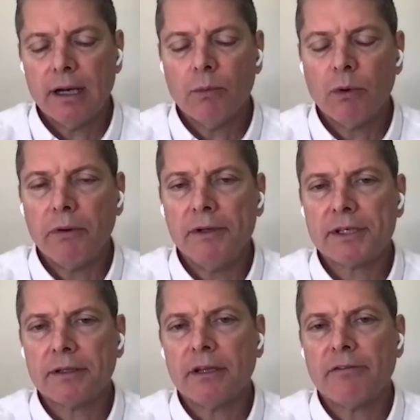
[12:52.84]
We
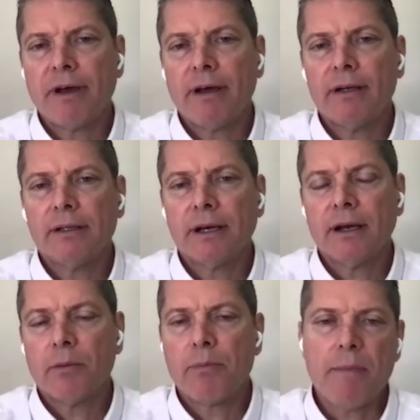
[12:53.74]
recently filed
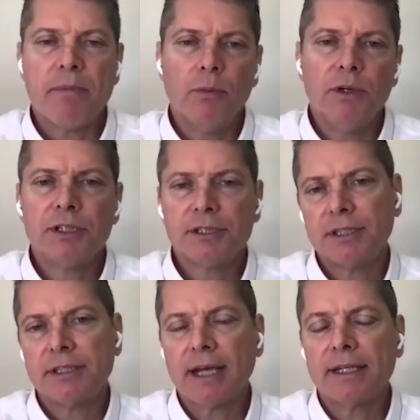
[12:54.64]
our PEPA, which is the
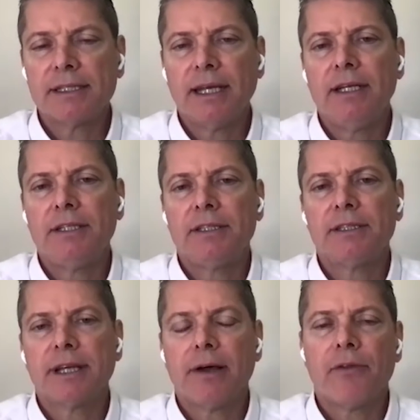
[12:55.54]
second stage in
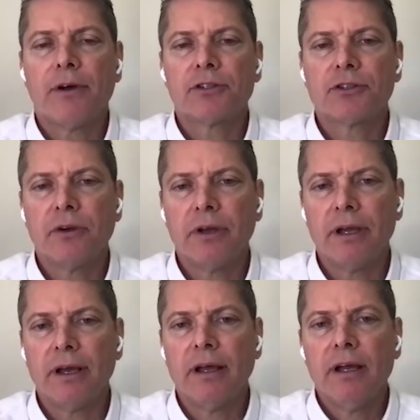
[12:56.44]
South
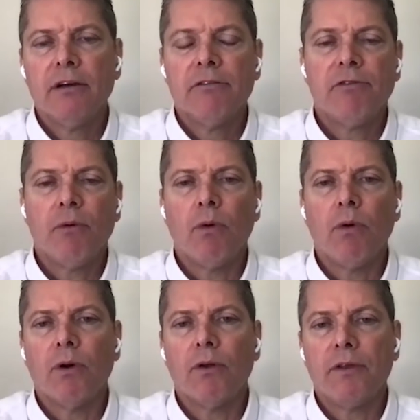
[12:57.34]
Australia
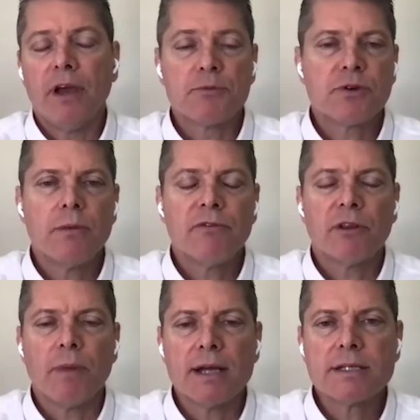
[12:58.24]
for the upstream, for
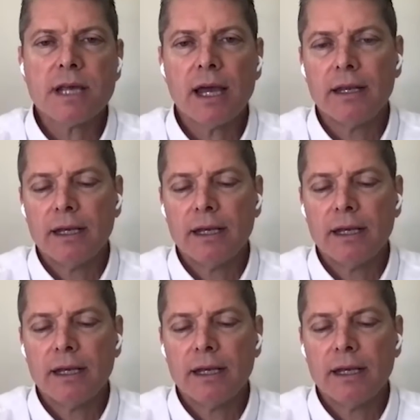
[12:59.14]
the mine site.